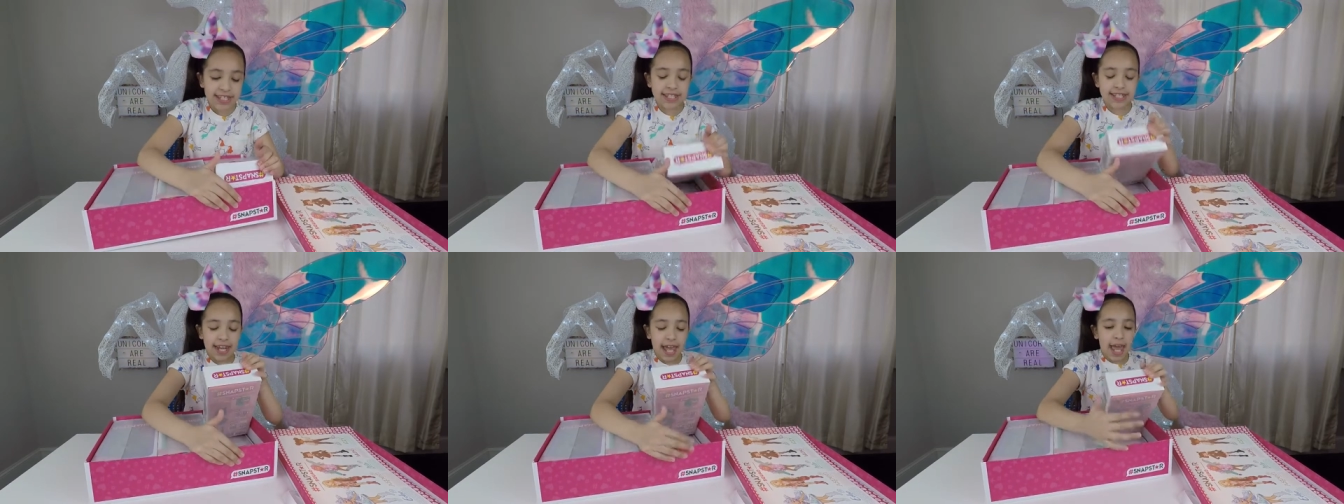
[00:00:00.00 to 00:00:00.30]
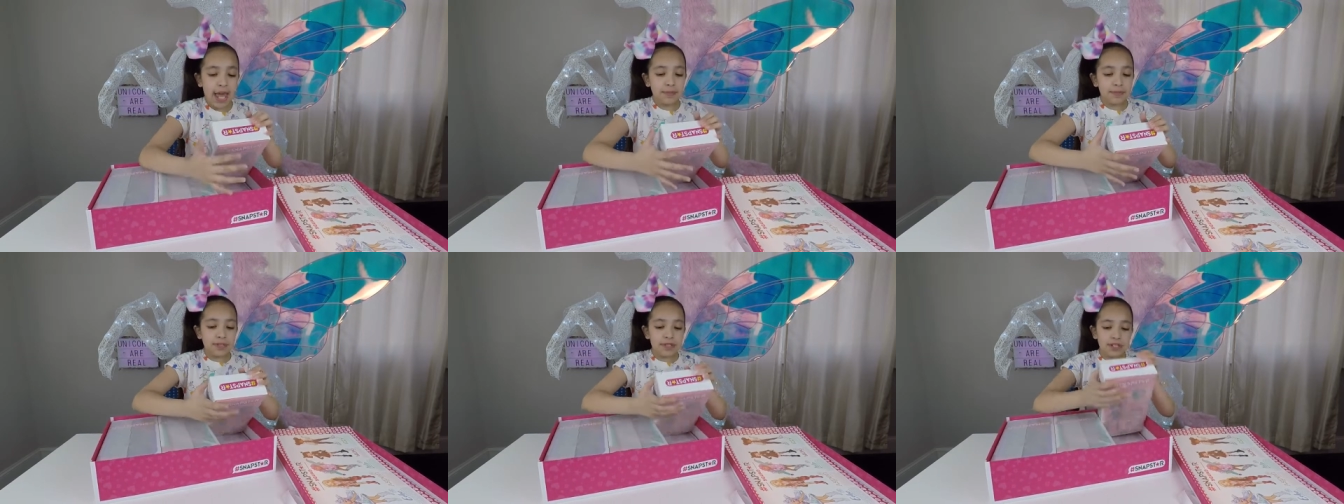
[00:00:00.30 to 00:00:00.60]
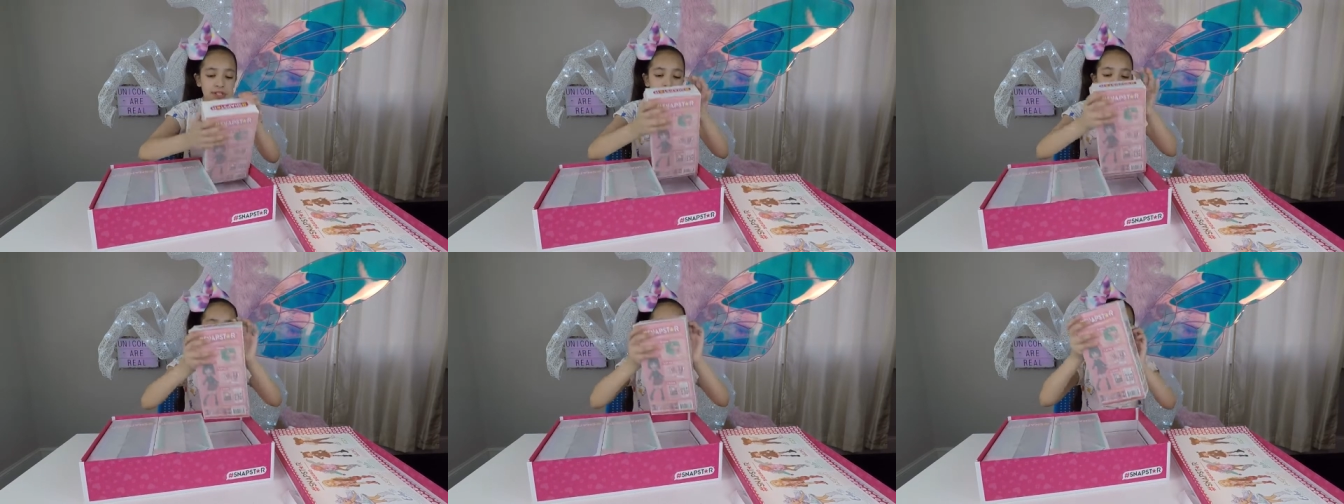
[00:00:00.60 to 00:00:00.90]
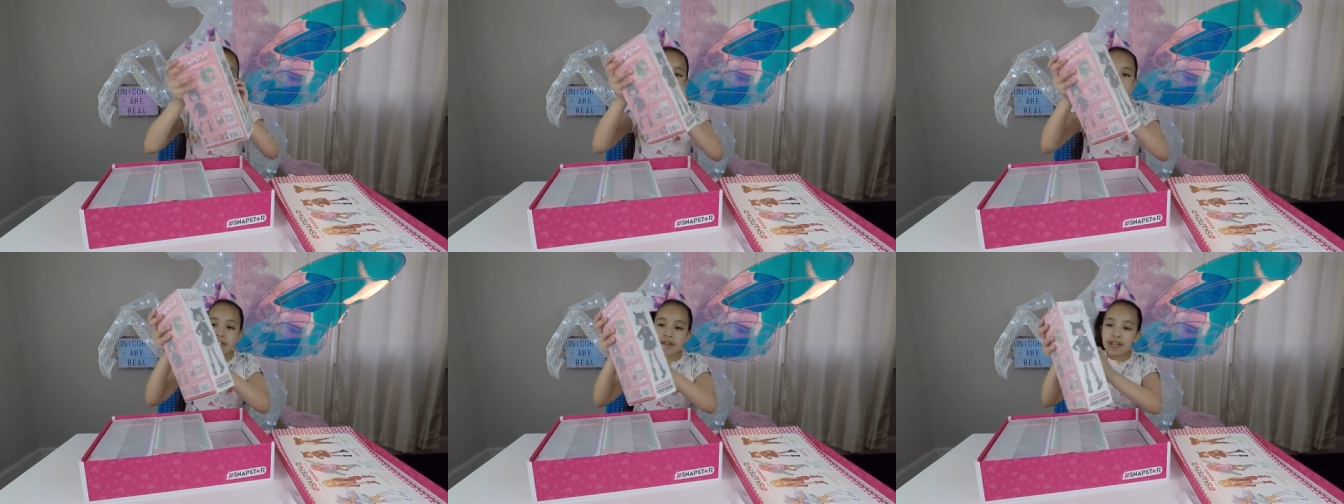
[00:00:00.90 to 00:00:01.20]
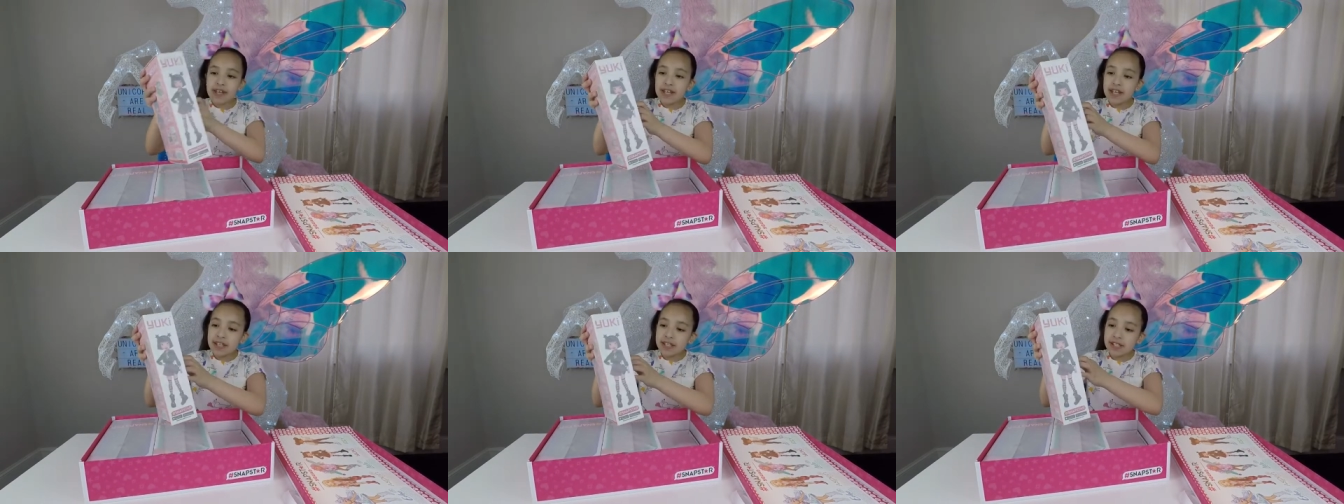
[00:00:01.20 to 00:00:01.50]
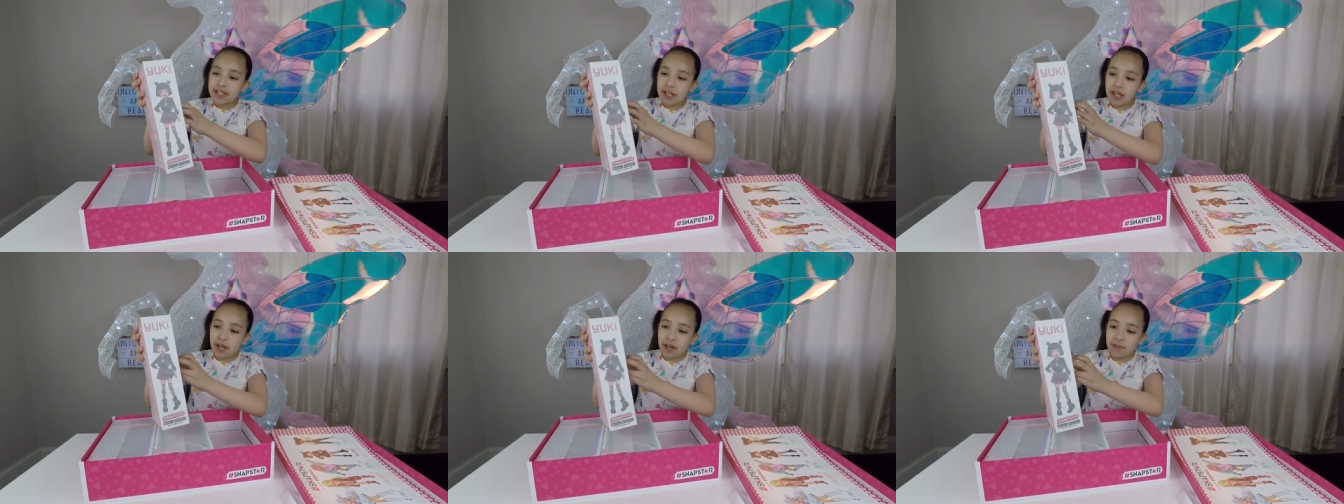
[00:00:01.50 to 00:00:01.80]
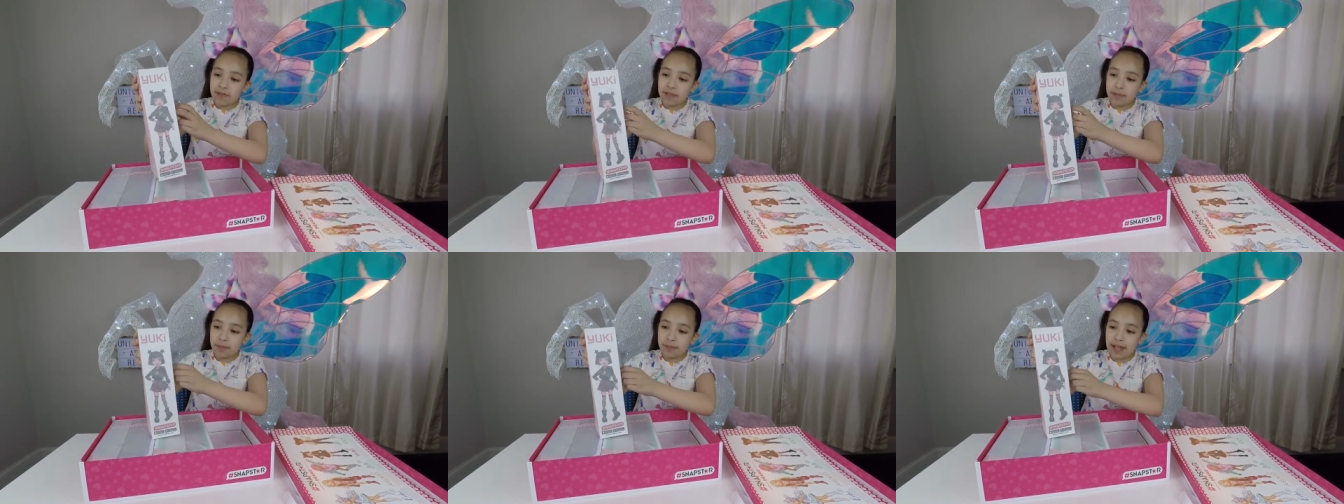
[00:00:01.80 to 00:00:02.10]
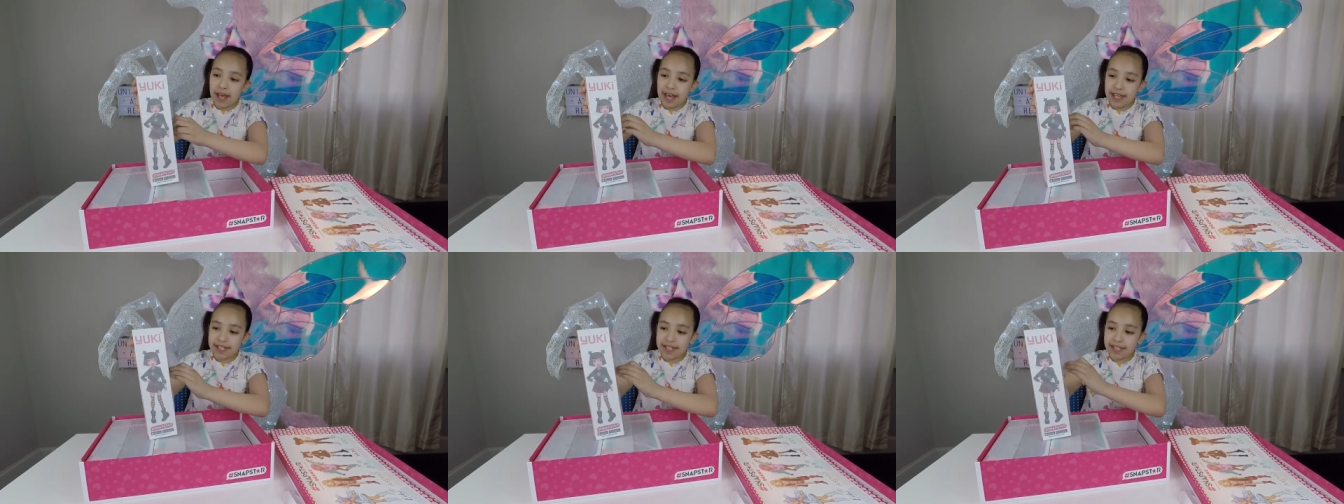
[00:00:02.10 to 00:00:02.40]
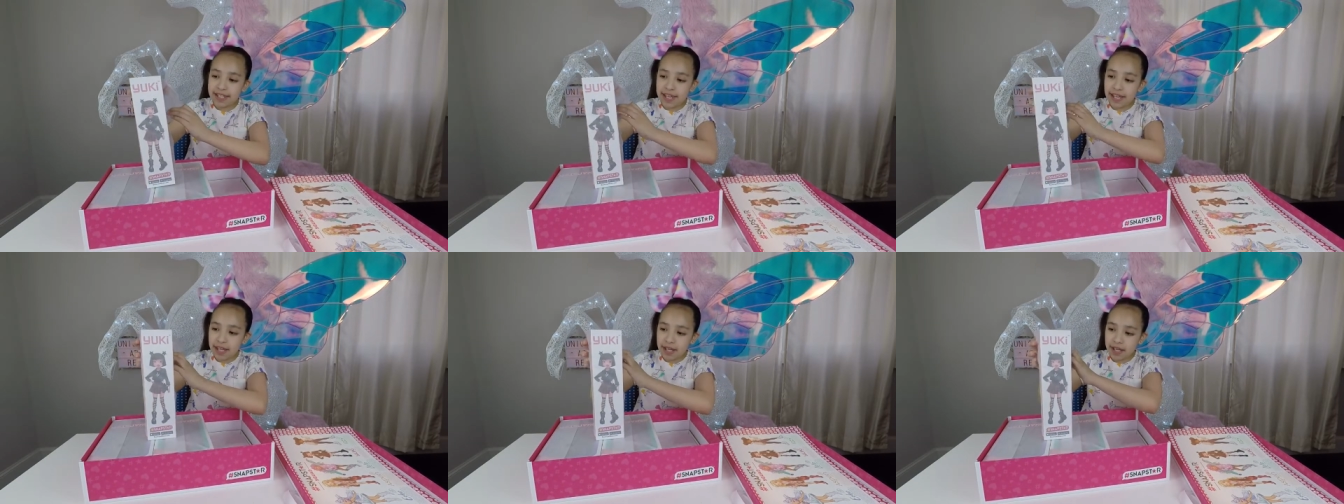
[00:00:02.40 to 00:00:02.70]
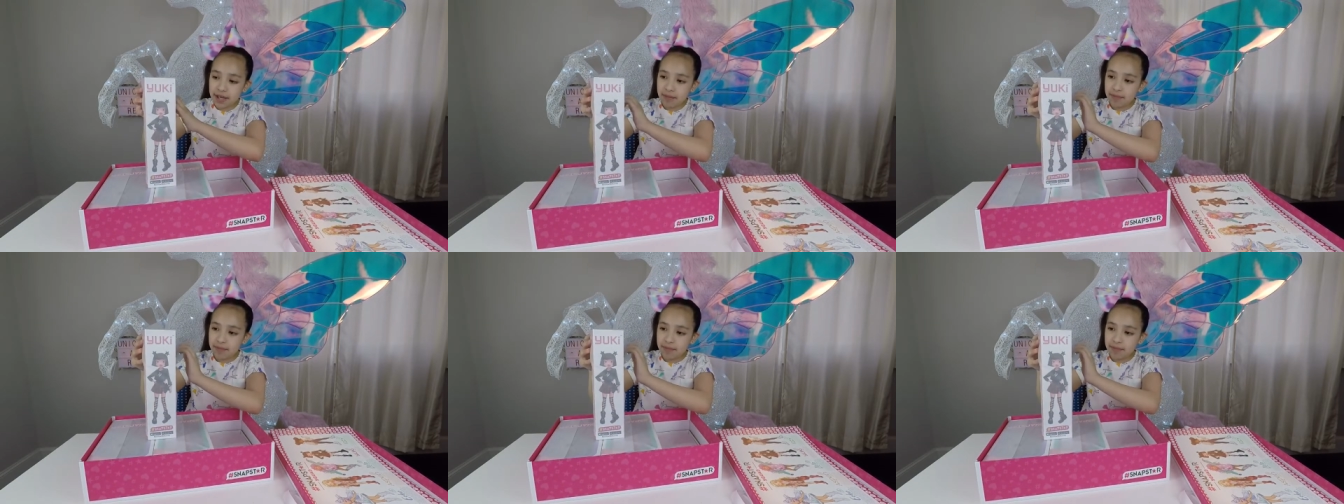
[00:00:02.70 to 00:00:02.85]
Snapstar. Take off the plastic.